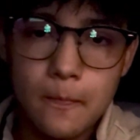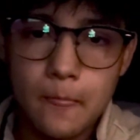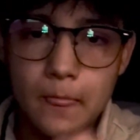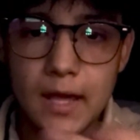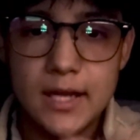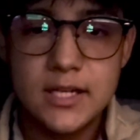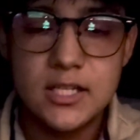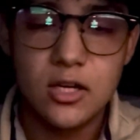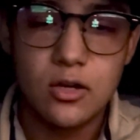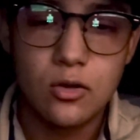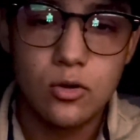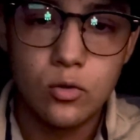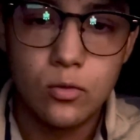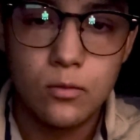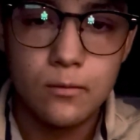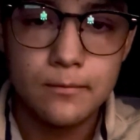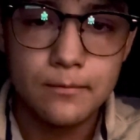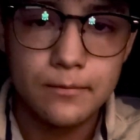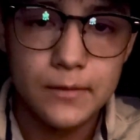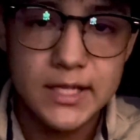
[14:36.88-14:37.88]

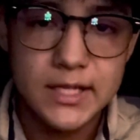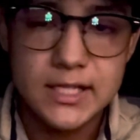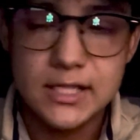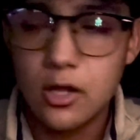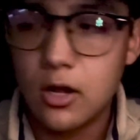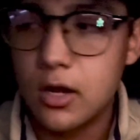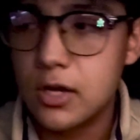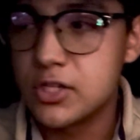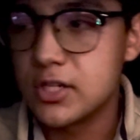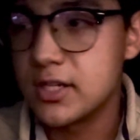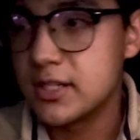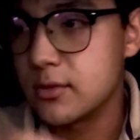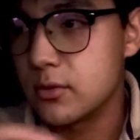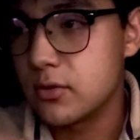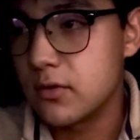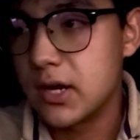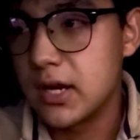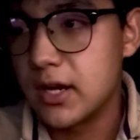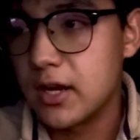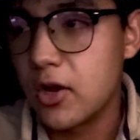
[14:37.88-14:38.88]
it's launched, until we're
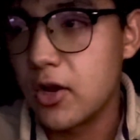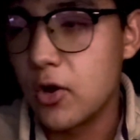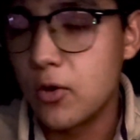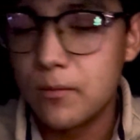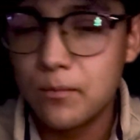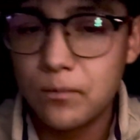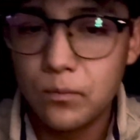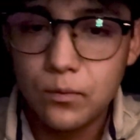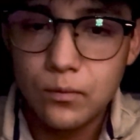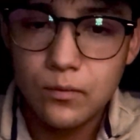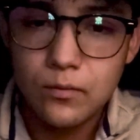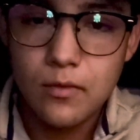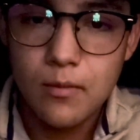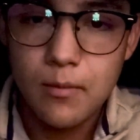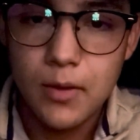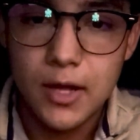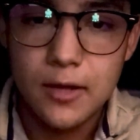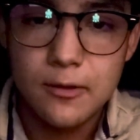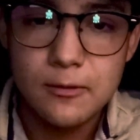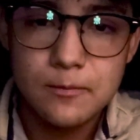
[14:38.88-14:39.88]
ready to go.
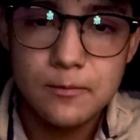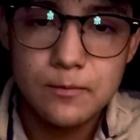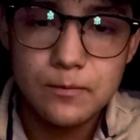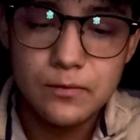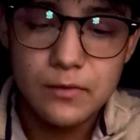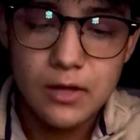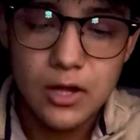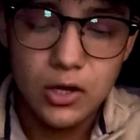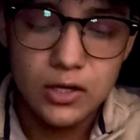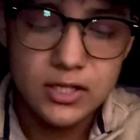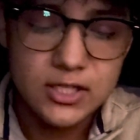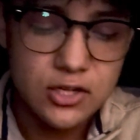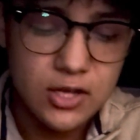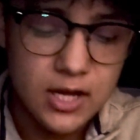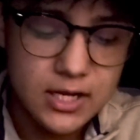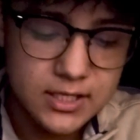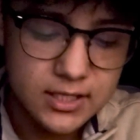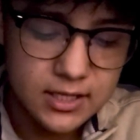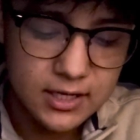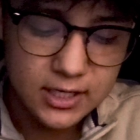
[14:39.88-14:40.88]
But I'll see you
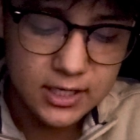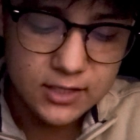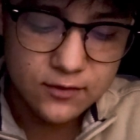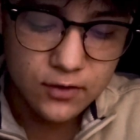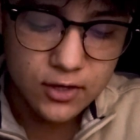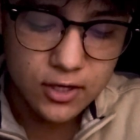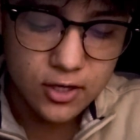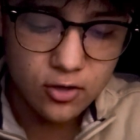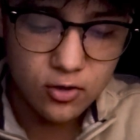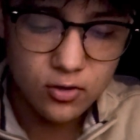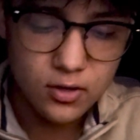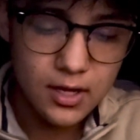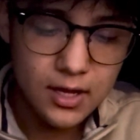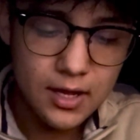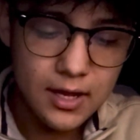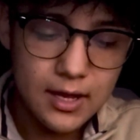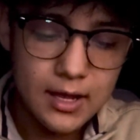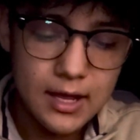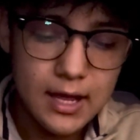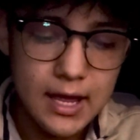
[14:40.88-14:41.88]
guys in the next video,
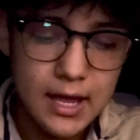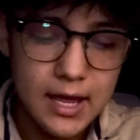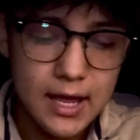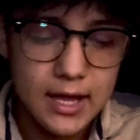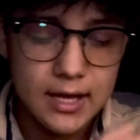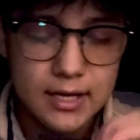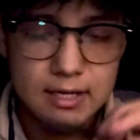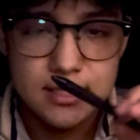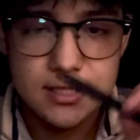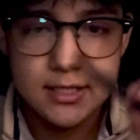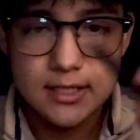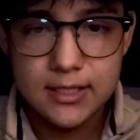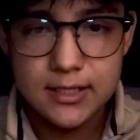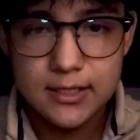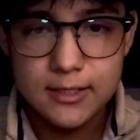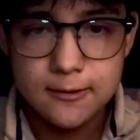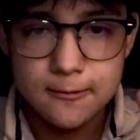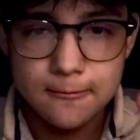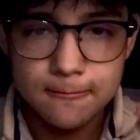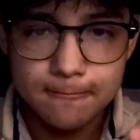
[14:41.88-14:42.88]
and
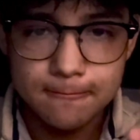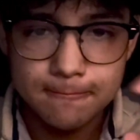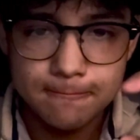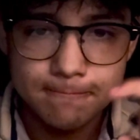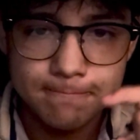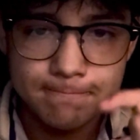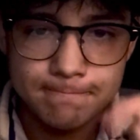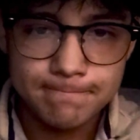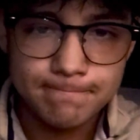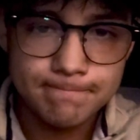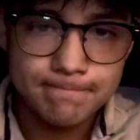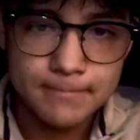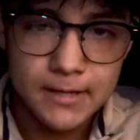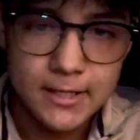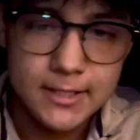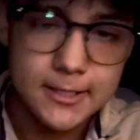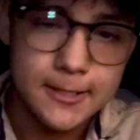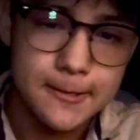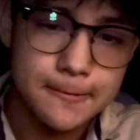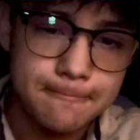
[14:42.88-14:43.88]

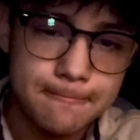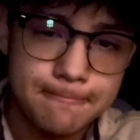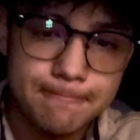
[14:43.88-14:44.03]
that's it.